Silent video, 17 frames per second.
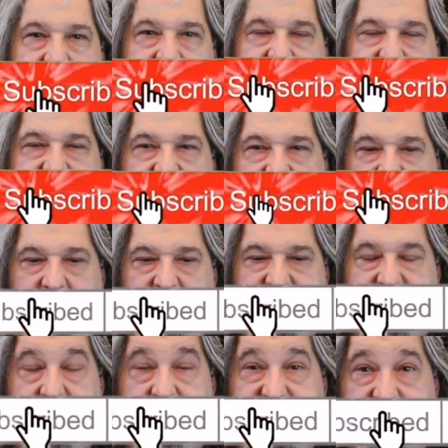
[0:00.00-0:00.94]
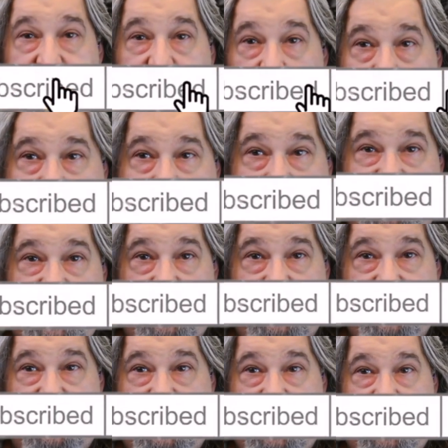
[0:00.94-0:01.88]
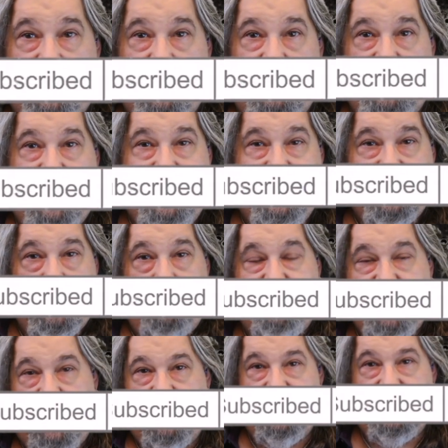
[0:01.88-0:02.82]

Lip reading: video, subscribe to the channel, hit the bell so